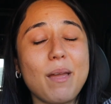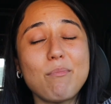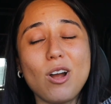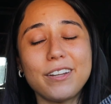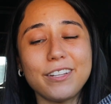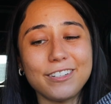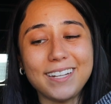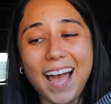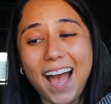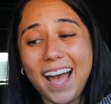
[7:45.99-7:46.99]
They brought another
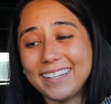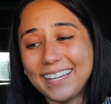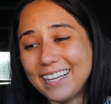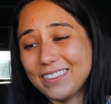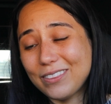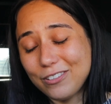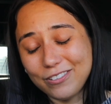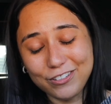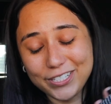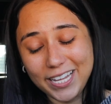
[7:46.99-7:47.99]
cat. Like,
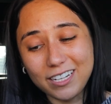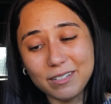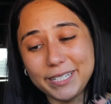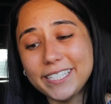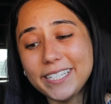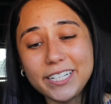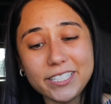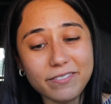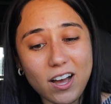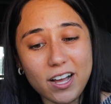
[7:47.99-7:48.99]
there's like gonna be
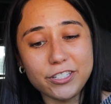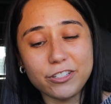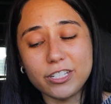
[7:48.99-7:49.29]
6 of us.